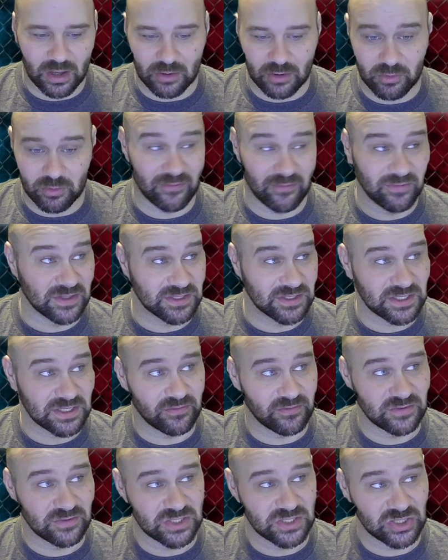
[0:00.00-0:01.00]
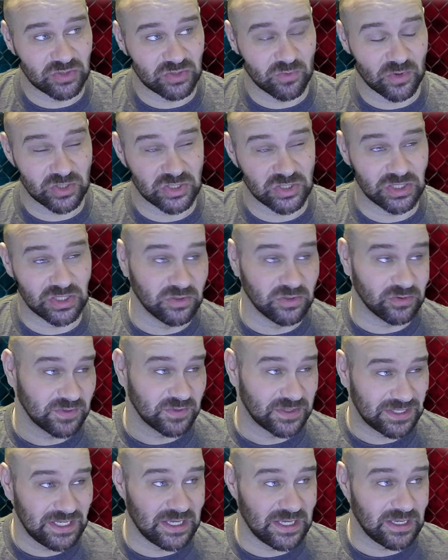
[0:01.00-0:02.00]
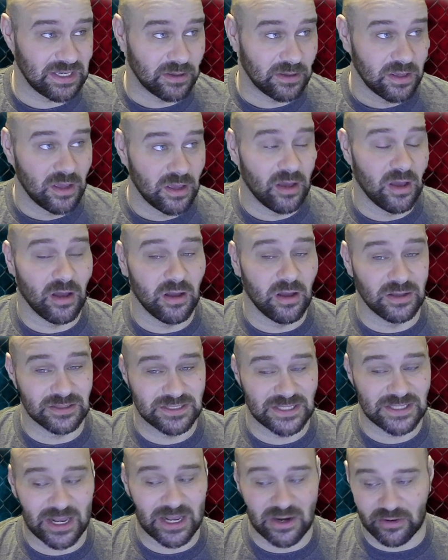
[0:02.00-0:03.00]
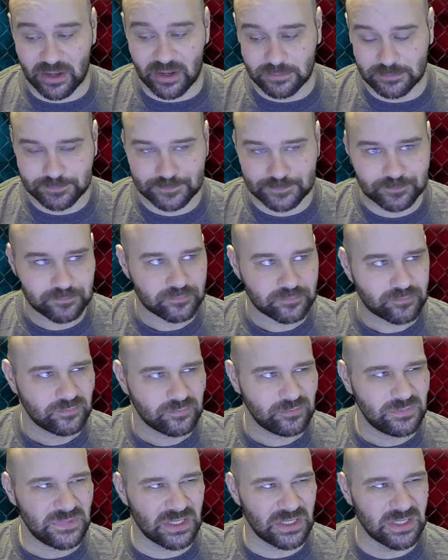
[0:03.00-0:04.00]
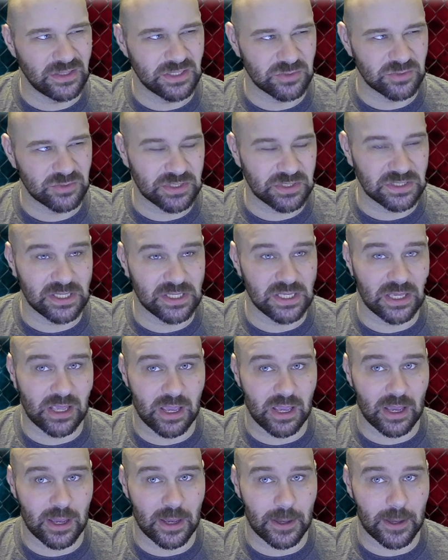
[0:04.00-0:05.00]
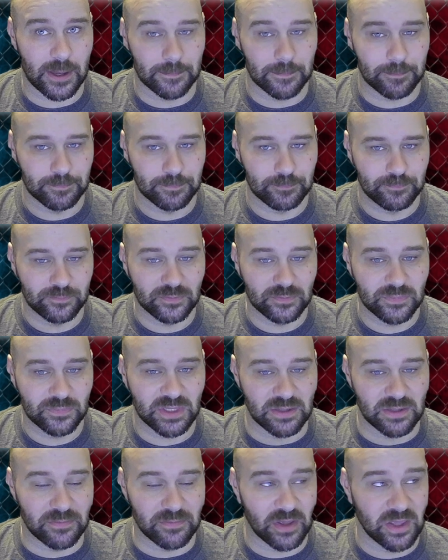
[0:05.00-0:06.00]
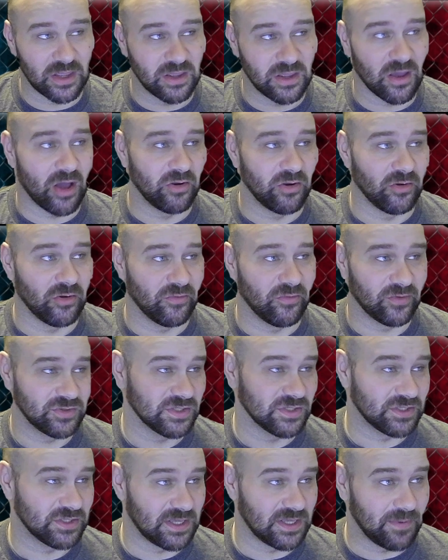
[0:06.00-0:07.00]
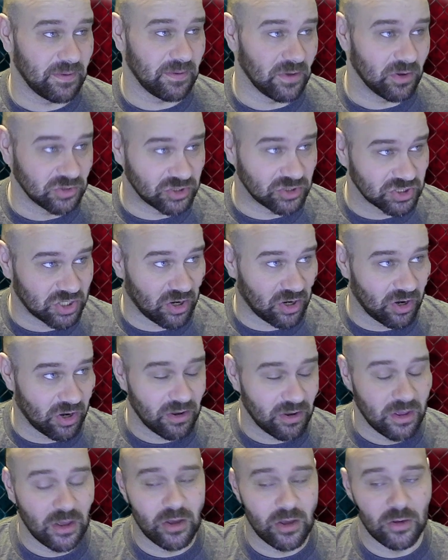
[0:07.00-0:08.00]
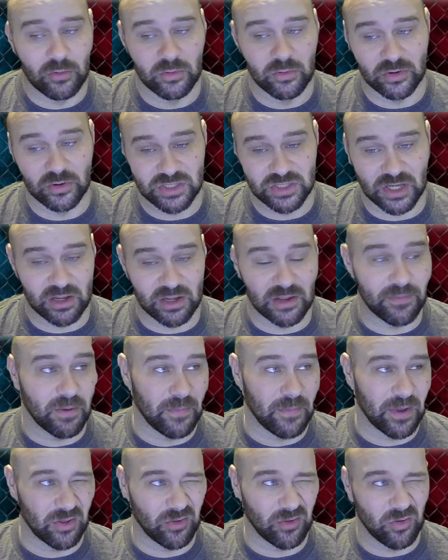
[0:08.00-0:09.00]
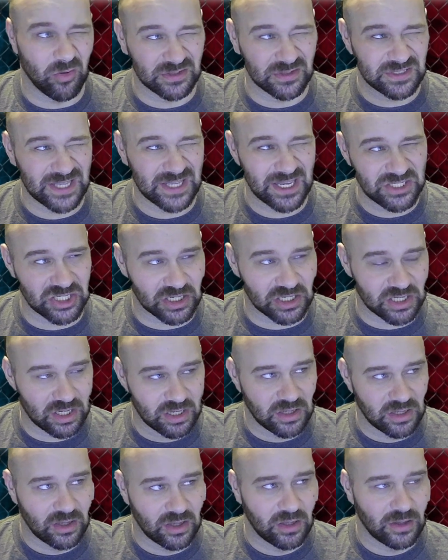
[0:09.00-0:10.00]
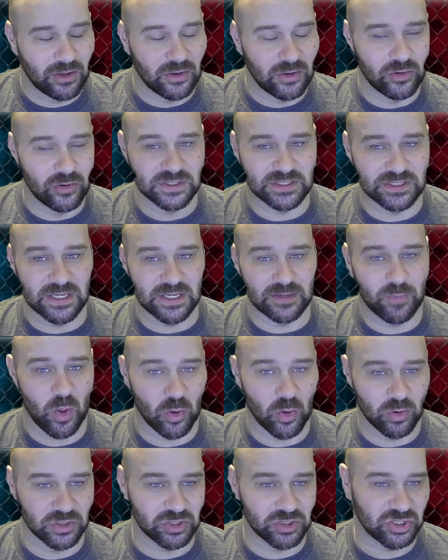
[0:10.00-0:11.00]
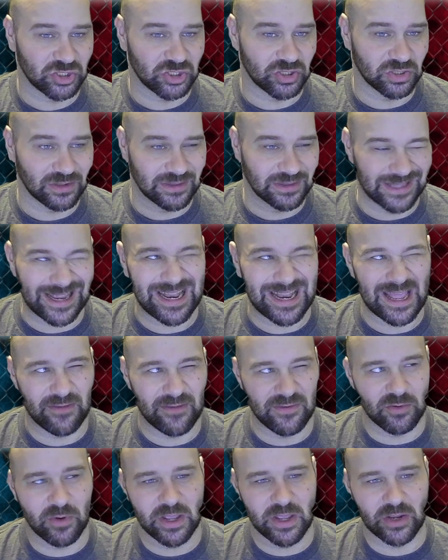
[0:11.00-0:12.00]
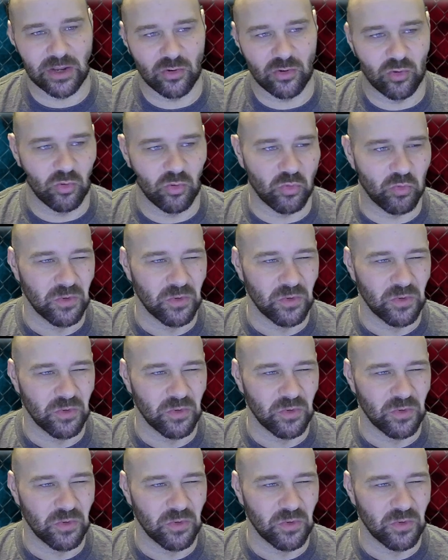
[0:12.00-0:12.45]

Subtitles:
were having this conversation watching the UFC on Saturday. This was the Ngannou versus Stipe Miocic card. We were talking about Michael Oleksiejczuk, who is a Polish light heavyweight who